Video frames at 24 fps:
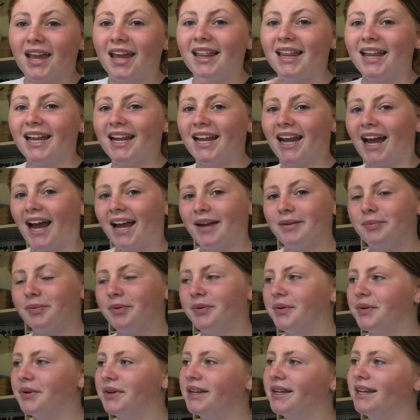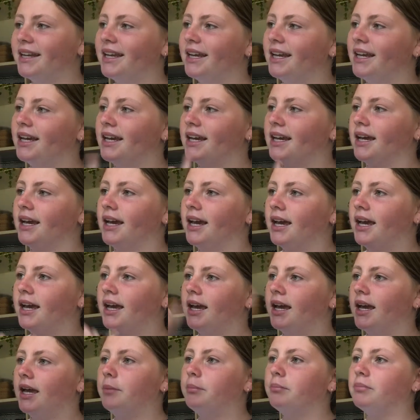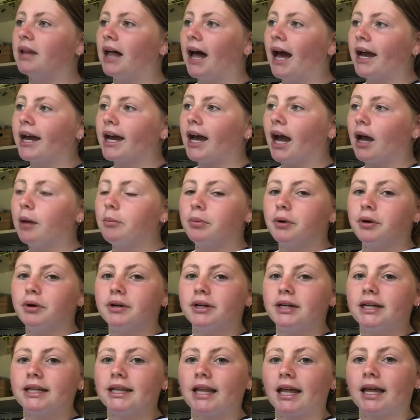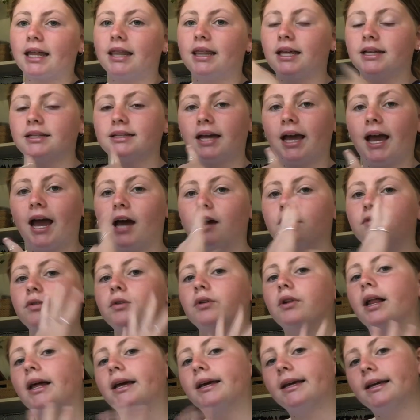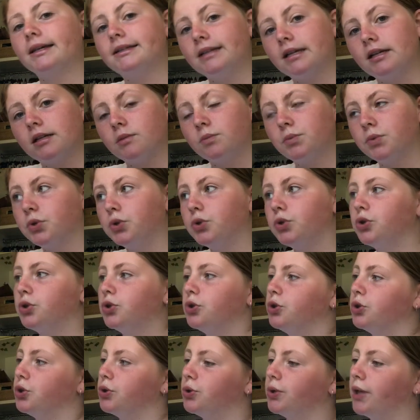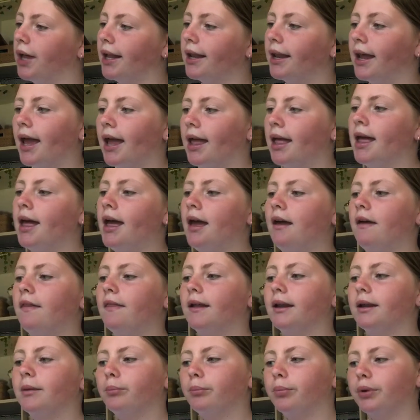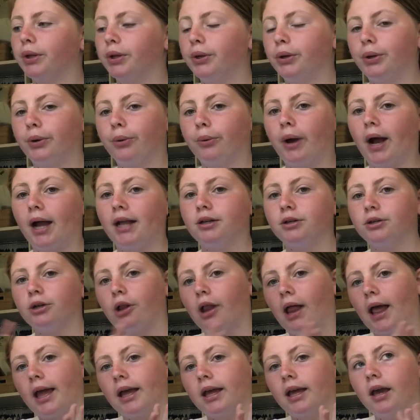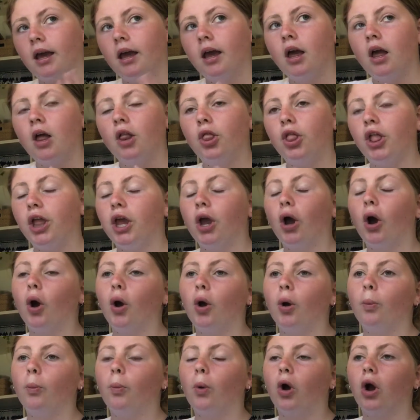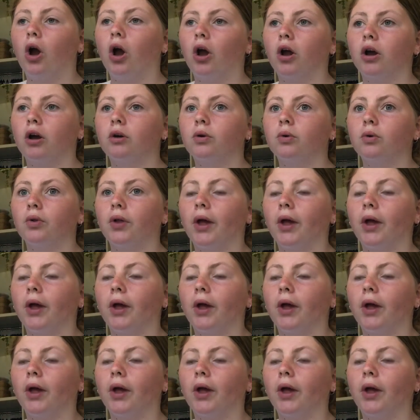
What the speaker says: and then I put in here in black I put in like things I have or like assessments due that day, and then in blue I do like the homework or